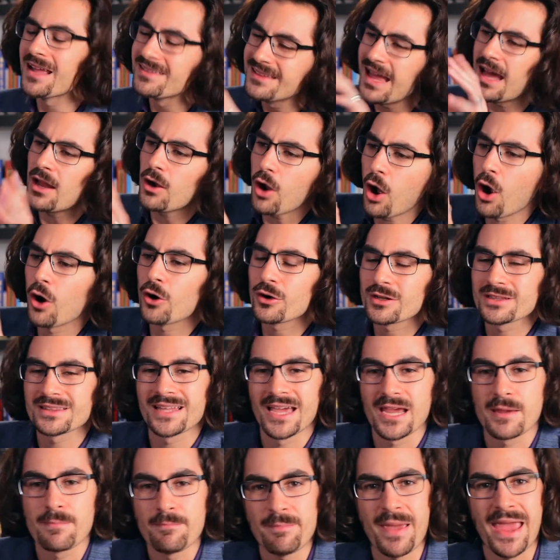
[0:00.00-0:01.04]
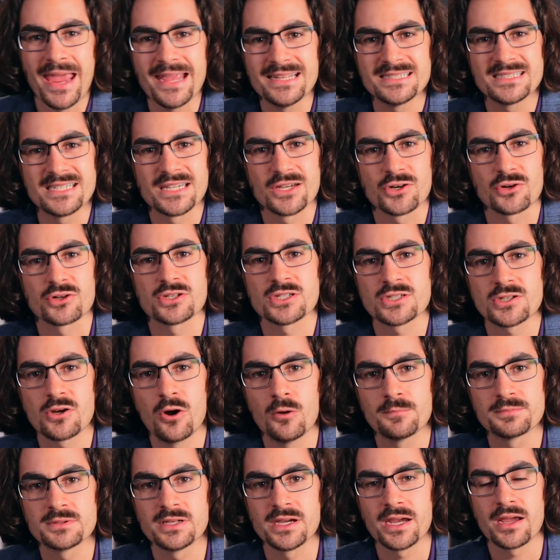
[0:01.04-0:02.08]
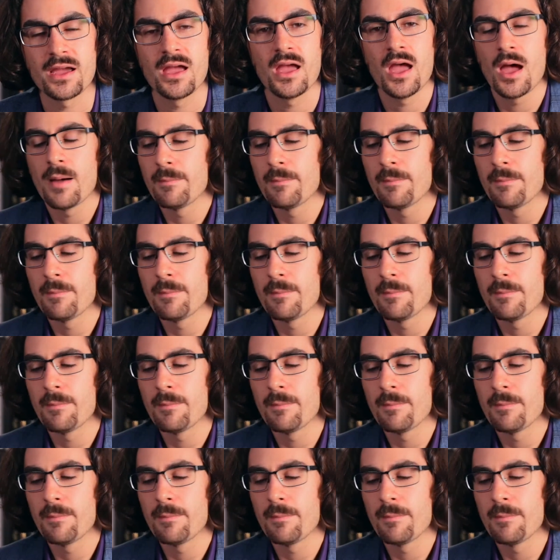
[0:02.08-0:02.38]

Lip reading: Not art like painting or sculpting,